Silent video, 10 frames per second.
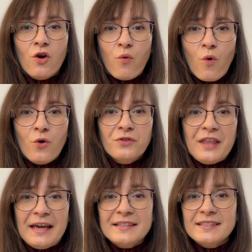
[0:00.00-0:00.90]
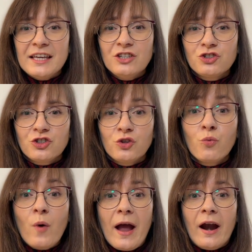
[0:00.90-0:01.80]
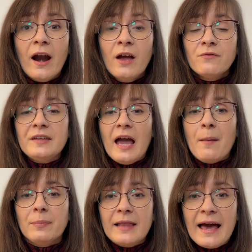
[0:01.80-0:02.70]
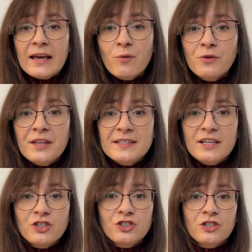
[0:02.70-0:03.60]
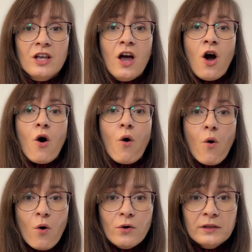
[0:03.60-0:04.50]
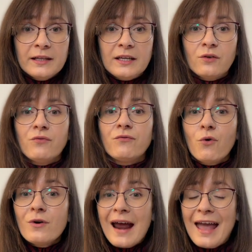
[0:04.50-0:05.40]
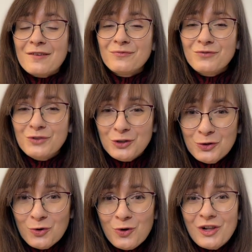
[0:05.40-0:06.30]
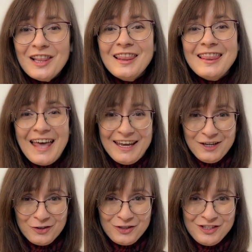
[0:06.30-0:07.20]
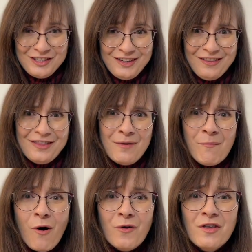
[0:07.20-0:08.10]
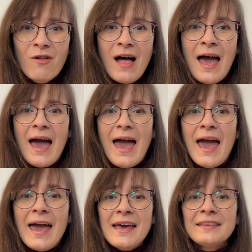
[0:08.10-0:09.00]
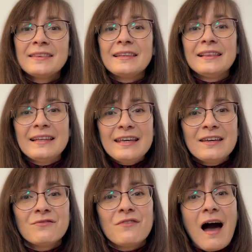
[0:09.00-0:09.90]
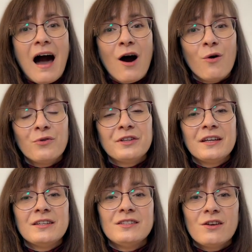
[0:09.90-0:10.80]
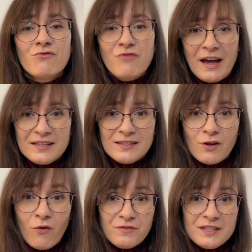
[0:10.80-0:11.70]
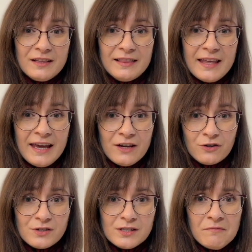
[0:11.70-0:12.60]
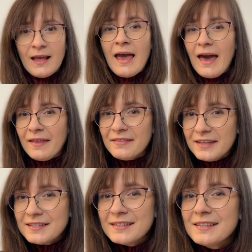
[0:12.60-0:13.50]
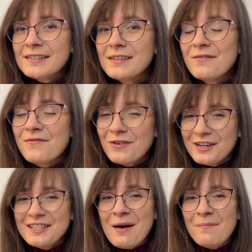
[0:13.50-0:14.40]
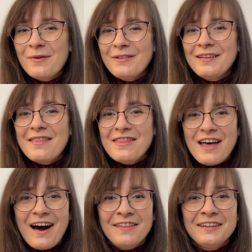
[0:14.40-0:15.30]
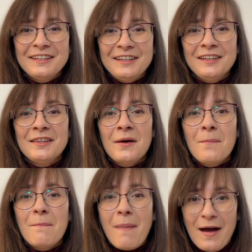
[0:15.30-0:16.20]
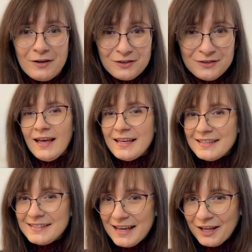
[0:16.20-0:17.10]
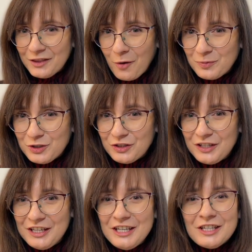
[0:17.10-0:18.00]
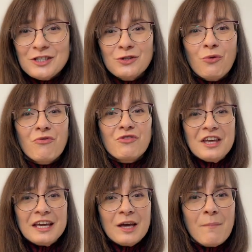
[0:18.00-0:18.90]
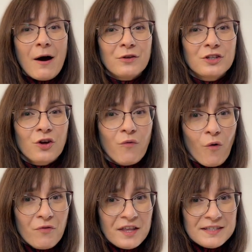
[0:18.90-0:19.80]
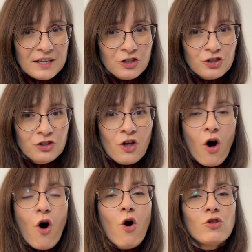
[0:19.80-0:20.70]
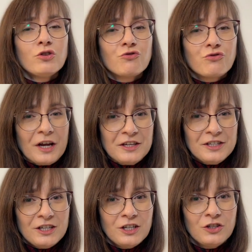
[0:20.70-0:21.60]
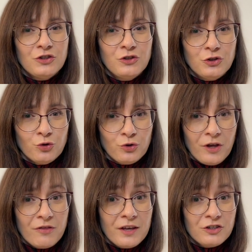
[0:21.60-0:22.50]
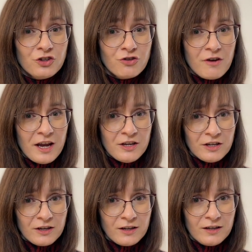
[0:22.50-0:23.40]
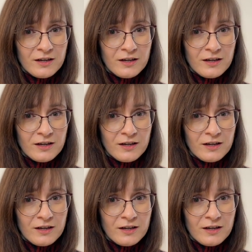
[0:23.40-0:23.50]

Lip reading: quantization, where we apply quantization only for a few layers in the model and leave out the rest of the layers. And this is, for example, done in BERT. Second option is to think about quantization already during the training